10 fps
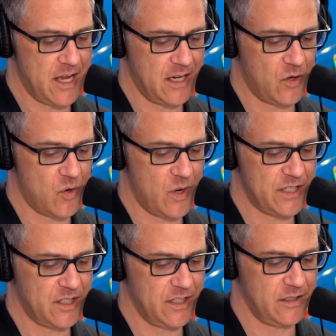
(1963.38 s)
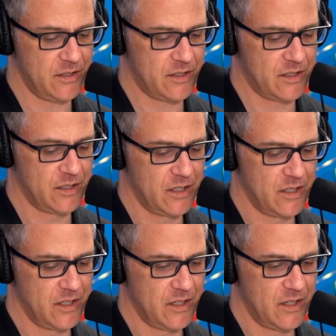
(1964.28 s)
any questions
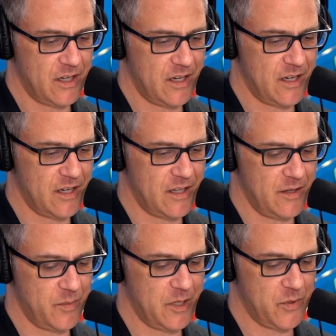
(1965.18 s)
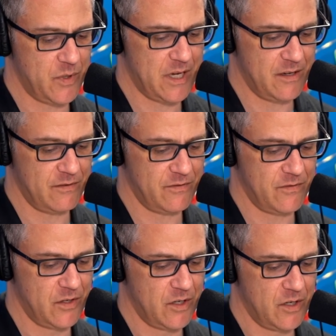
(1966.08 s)
uh, that people have
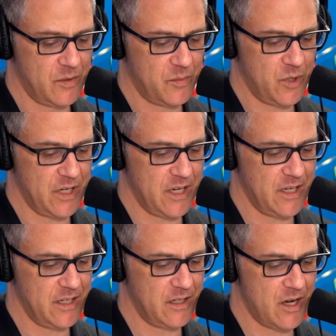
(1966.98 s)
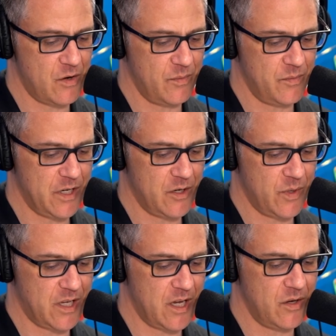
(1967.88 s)
put in. Oh, here
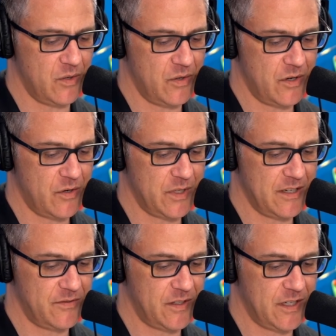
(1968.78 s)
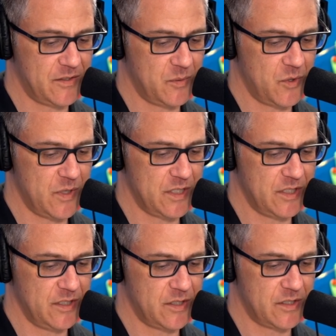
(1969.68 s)
we go. We definitely have some
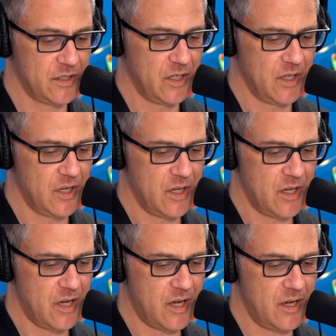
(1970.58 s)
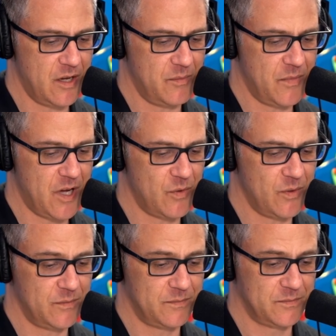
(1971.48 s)
questions. Um, oh,